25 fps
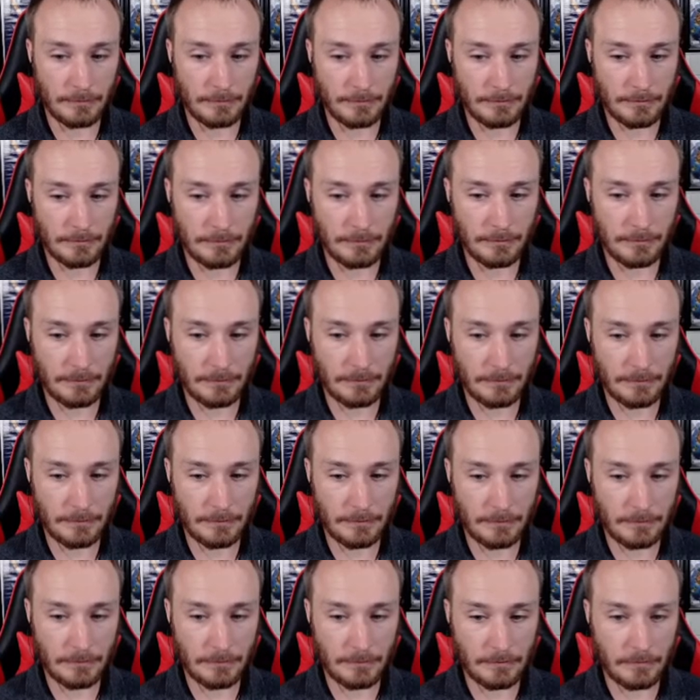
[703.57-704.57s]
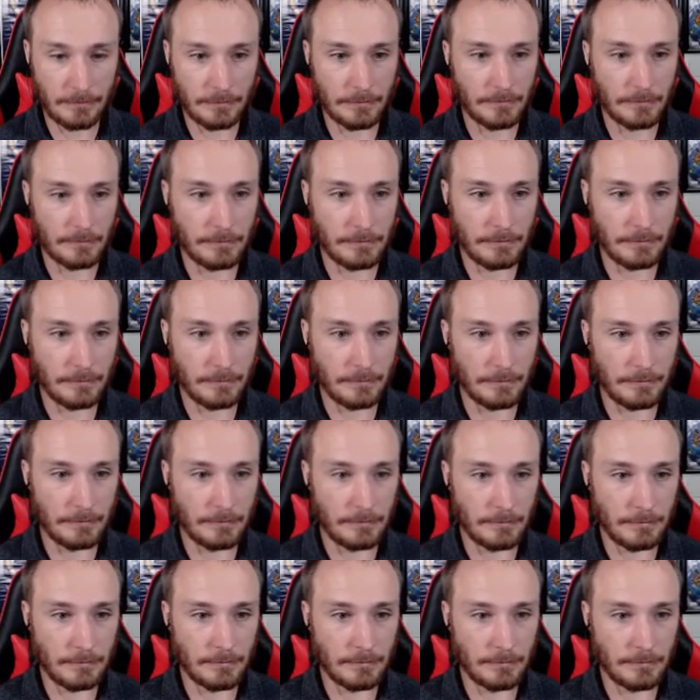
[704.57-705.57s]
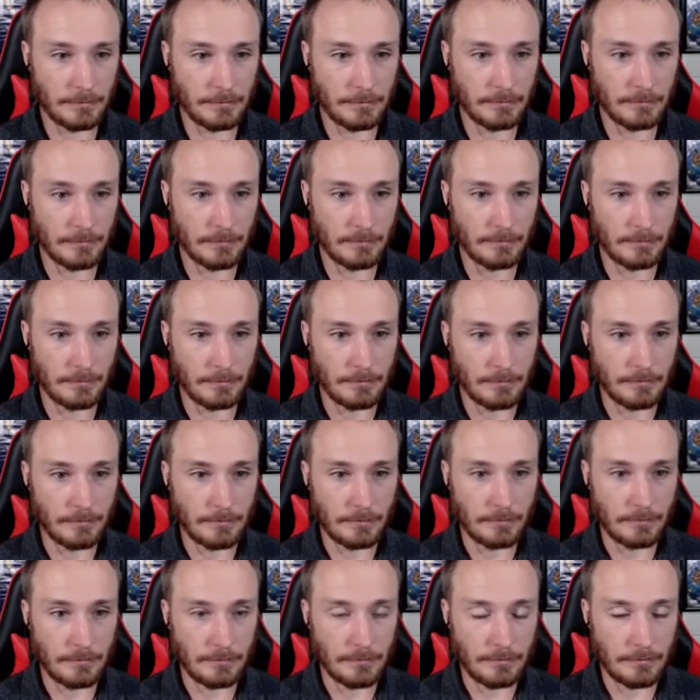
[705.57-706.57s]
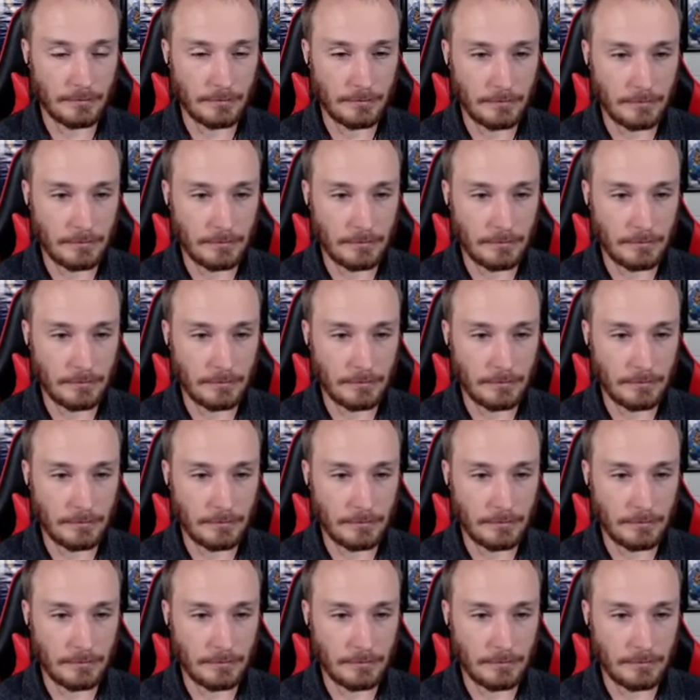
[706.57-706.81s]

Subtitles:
(no one is talking)